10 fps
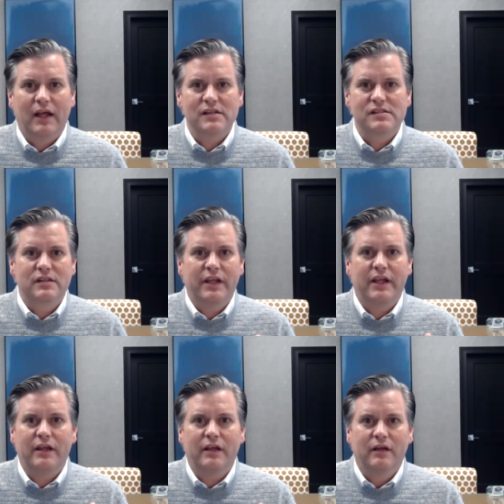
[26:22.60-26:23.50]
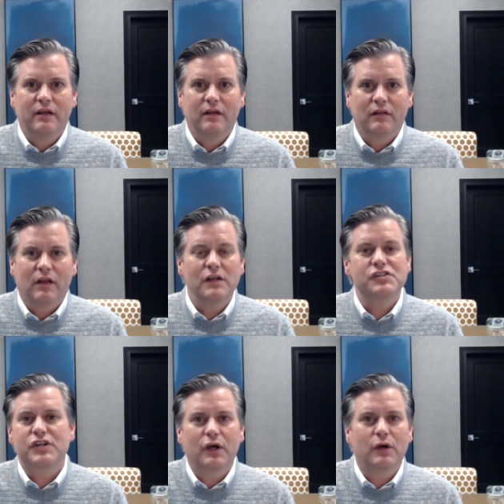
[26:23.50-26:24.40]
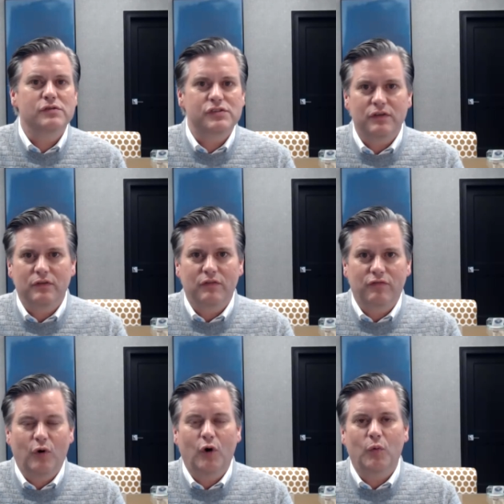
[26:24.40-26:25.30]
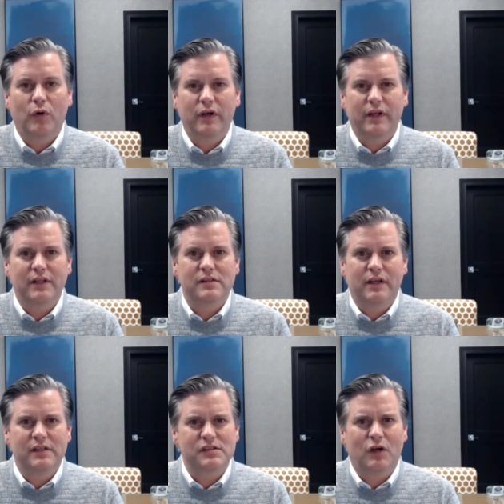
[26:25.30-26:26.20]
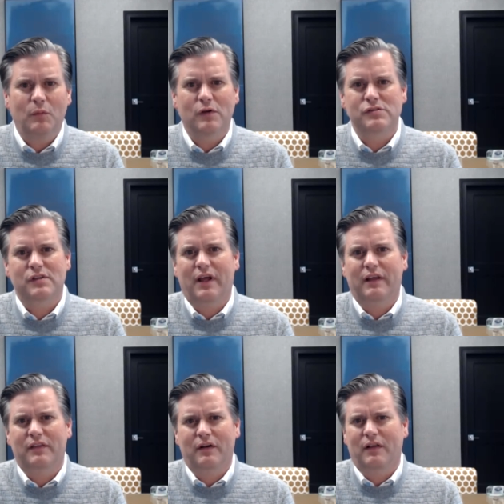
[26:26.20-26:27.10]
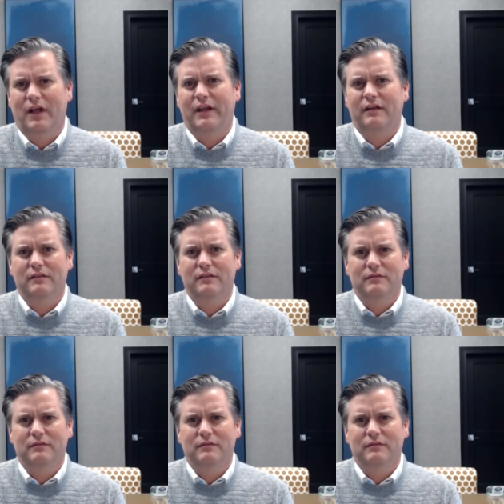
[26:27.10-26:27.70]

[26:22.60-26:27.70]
as the lunch goes forward, it, it's almost like they're like,